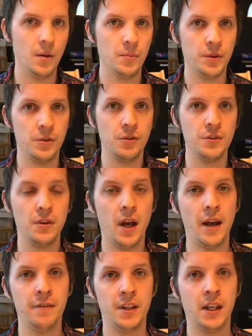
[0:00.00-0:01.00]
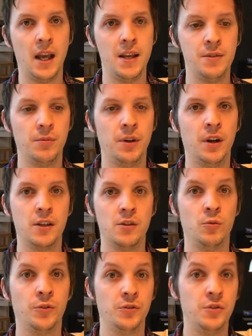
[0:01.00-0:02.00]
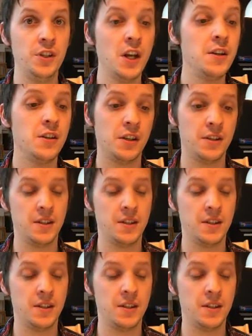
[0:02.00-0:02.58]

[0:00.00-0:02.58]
But you also have the case where you actually want to change the